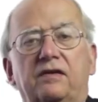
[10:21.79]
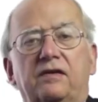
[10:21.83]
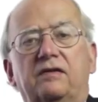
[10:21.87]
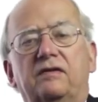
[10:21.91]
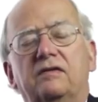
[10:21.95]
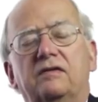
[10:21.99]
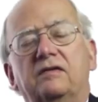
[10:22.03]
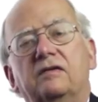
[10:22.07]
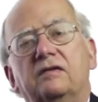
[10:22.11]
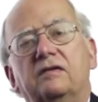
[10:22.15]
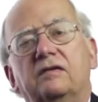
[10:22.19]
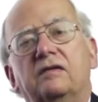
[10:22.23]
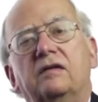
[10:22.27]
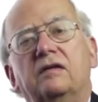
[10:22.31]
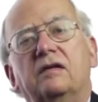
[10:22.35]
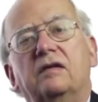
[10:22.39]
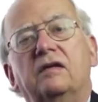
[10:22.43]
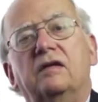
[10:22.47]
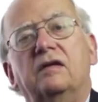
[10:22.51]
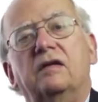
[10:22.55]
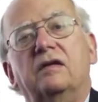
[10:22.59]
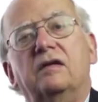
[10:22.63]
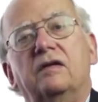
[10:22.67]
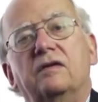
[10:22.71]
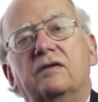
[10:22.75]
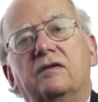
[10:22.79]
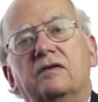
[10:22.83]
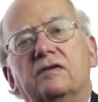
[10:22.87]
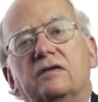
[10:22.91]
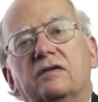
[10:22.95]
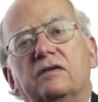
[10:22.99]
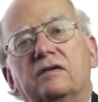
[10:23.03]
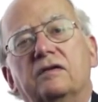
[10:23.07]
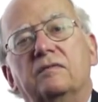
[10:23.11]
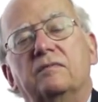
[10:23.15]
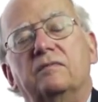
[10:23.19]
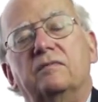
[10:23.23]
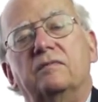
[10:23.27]

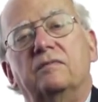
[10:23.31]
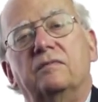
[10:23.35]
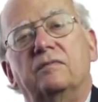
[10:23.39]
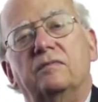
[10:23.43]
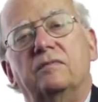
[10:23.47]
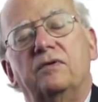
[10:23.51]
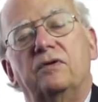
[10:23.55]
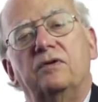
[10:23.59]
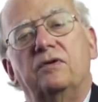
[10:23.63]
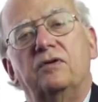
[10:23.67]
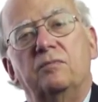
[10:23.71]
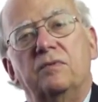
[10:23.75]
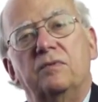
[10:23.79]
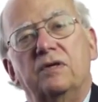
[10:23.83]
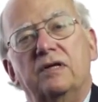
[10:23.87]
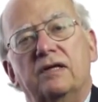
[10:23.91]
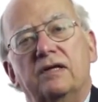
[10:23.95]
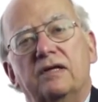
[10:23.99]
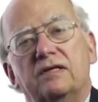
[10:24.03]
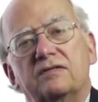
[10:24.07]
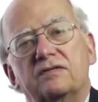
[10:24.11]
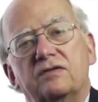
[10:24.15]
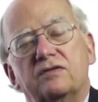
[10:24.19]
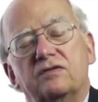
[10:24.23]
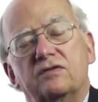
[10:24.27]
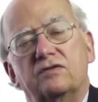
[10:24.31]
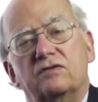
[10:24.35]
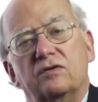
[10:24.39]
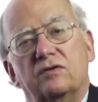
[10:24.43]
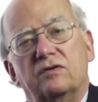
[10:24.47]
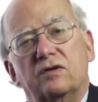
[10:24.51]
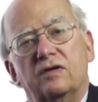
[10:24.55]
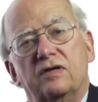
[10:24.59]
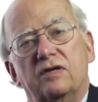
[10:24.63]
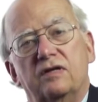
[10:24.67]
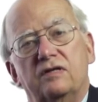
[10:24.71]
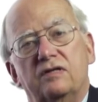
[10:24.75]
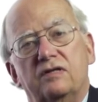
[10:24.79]
the human as a
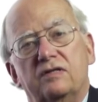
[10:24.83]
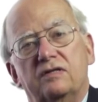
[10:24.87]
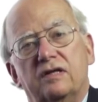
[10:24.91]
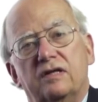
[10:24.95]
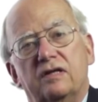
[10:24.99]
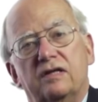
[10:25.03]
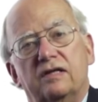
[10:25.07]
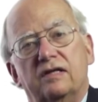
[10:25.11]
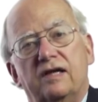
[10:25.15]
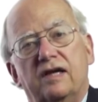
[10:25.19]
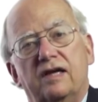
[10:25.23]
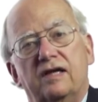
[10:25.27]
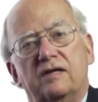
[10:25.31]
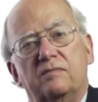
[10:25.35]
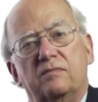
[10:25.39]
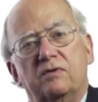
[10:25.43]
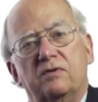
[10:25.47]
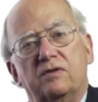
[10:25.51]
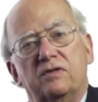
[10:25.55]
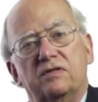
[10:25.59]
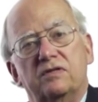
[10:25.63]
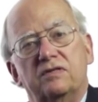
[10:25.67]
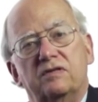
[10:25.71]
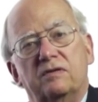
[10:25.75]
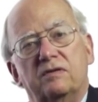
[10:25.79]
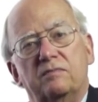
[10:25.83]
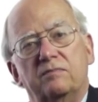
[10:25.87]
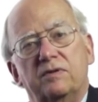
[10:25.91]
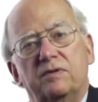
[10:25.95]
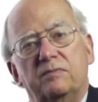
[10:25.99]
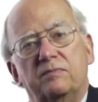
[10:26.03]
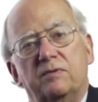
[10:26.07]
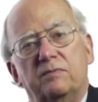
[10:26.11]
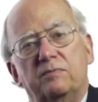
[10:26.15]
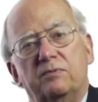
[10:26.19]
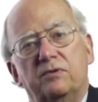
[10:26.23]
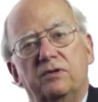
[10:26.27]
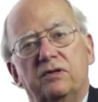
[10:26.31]
storytelling animal, as some
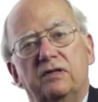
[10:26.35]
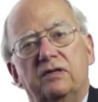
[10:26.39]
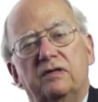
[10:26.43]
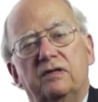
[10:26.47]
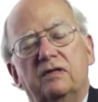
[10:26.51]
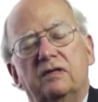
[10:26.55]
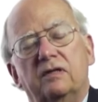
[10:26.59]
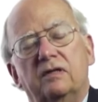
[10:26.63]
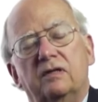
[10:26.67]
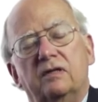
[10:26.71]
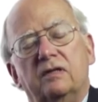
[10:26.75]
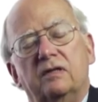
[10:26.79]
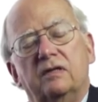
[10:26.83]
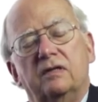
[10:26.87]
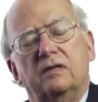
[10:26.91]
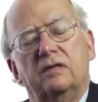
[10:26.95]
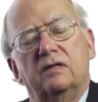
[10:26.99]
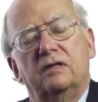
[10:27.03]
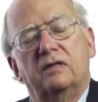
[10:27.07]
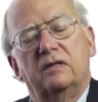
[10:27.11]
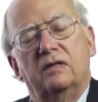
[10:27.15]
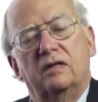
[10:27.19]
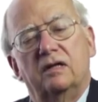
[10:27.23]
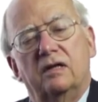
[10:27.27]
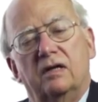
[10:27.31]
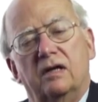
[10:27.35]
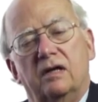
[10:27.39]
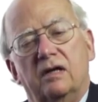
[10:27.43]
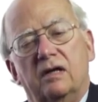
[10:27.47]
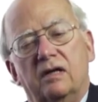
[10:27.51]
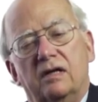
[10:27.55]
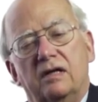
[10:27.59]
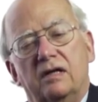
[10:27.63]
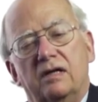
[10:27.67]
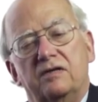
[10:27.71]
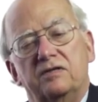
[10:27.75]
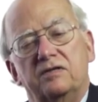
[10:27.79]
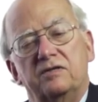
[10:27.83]
people put it,
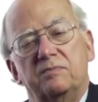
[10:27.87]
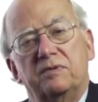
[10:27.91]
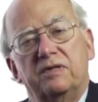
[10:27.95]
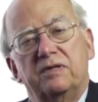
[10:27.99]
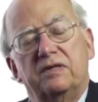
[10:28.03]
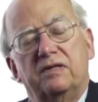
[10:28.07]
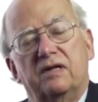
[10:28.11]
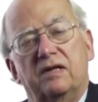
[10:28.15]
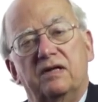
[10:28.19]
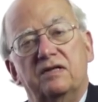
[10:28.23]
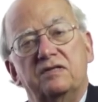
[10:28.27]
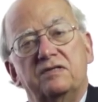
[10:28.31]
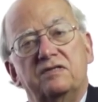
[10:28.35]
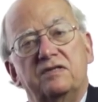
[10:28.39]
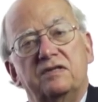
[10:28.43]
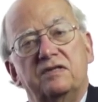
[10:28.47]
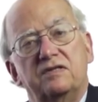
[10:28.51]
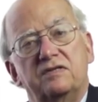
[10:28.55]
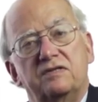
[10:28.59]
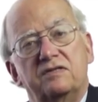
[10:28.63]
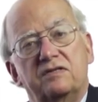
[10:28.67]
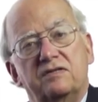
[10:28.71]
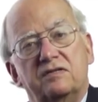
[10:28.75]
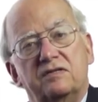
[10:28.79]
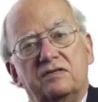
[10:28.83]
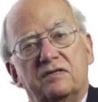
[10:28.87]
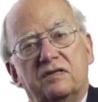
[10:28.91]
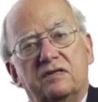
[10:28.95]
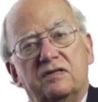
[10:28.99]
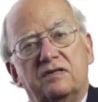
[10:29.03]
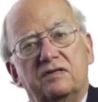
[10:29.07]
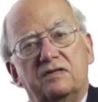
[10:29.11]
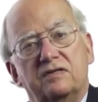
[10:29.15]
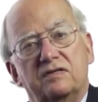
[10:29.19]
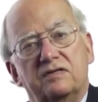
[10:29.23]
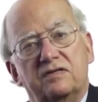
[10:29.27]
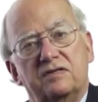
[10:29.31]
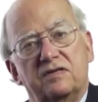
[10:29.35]
is because this
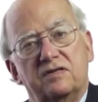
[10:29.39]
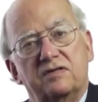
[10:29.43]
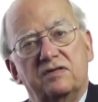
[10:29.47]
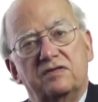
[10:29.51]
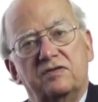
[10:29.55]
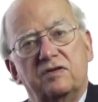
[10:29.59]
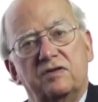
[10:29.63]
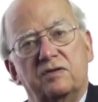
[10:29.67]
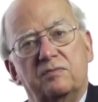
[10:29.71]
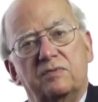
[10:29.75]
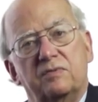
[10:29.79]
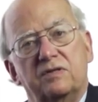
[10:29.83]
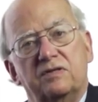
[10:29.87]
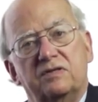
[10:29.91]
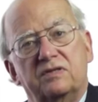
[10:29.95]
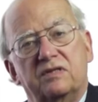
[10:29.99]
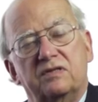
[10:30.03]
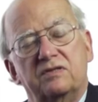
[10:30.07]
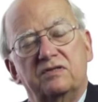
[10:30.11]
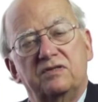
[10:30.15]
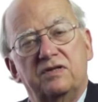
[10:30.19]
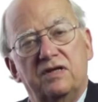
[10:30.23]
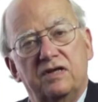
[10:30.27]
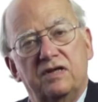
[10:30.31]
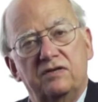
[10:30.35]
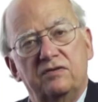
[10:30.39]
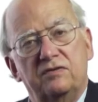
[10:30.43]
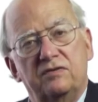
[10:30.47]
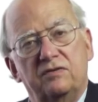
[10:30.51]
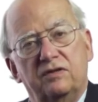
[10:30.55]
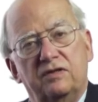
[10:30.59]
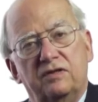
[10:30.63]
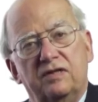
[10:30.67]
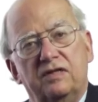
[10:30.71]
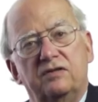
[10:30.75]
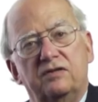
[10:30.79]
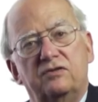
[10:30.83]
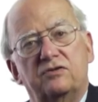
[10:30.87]
system is
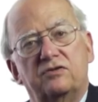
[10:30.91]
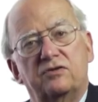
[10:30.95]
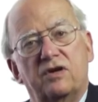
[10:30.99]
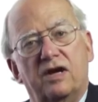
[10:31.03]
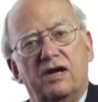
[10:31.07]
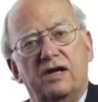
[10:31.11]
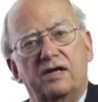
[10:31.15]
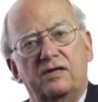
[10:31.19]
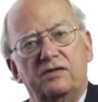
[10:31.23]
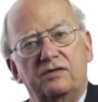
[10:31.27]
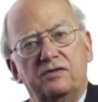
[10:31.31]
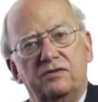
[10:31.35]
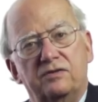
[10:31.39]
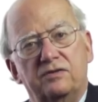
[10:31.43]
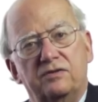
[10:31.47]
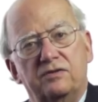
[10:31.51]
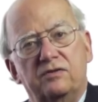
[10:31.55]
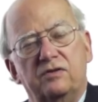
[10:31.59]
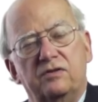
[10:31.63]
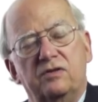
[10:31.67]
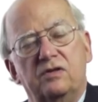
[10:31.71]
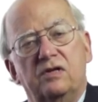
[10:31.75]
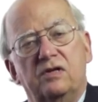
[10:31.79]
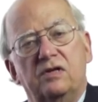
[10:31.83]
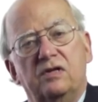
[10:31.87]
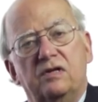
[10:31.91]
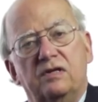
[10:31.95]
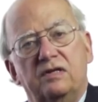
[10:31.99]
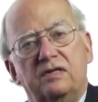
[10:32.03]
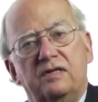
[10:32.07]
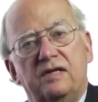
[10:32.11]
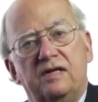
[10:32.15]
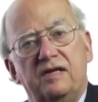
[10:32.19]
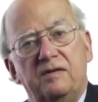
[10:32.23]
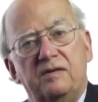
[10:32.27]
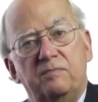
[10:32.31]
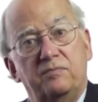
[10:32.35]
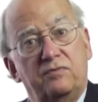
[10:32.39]
continually trying to
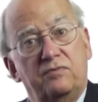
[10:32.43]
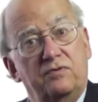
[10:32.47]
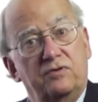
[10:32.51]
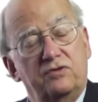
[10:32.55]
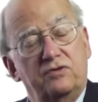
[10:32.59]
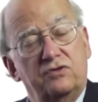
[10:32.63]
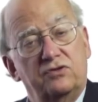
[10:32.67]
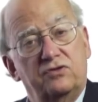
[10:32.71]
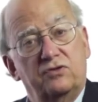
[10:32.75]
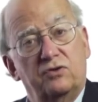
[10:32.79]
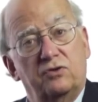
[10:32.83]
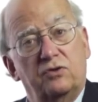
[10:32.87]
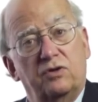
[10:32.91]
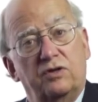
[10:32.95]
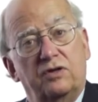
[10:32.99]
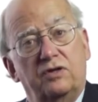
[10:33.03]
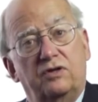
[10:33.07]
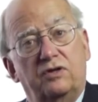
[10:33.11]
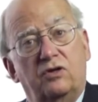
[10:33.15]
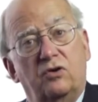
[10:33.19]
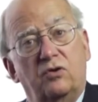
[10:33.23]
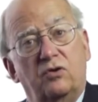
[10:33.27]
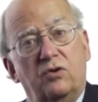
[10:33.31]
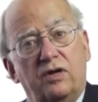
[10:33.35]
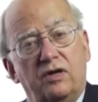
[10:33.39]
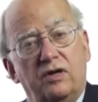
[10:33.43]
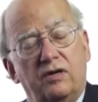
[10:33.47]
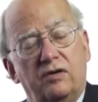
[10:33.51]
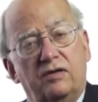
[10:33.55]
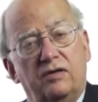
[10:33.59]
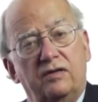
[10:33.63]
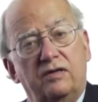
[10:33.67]
keep the story coherent,